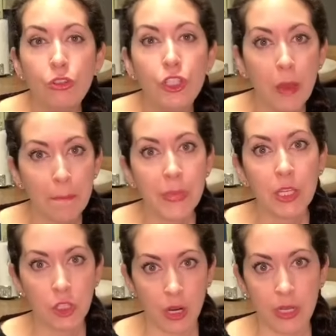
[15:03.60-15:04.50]
jumpy,
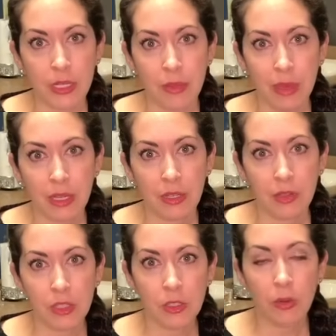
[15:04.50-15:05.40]
jarry type activity. So